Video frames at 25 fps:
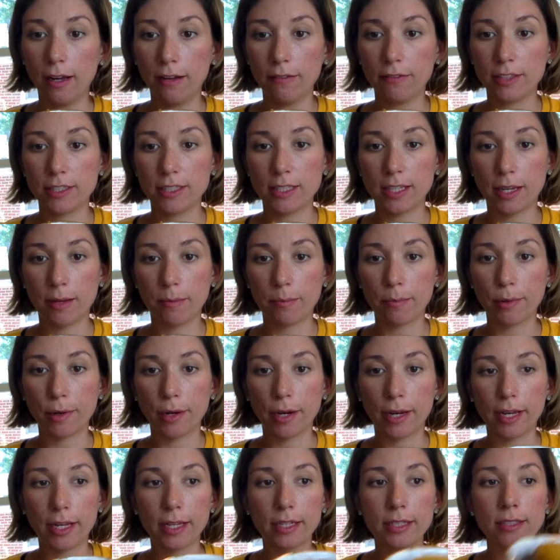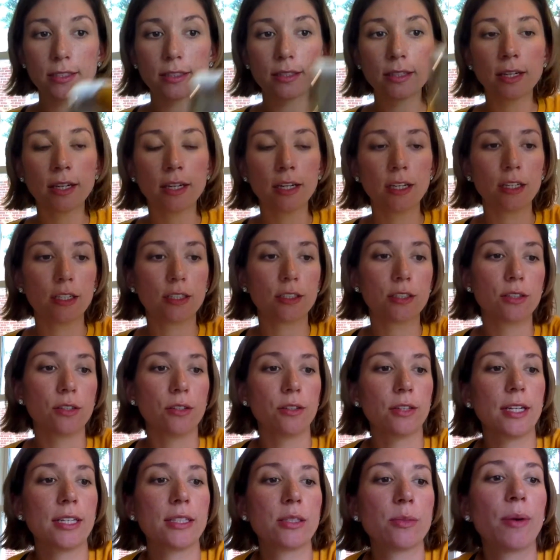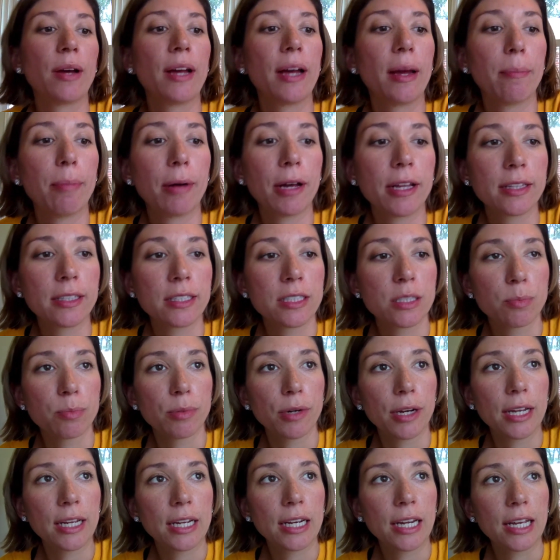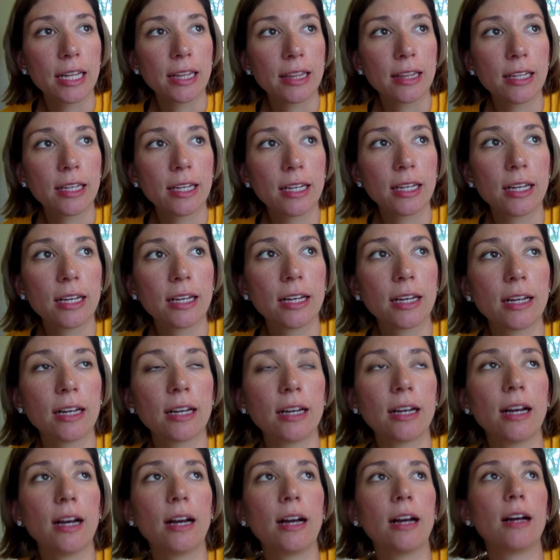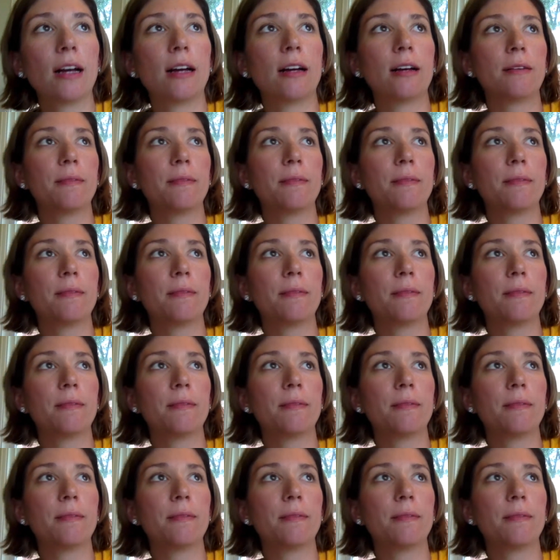the same brand. So that's why I bought this brand. I think I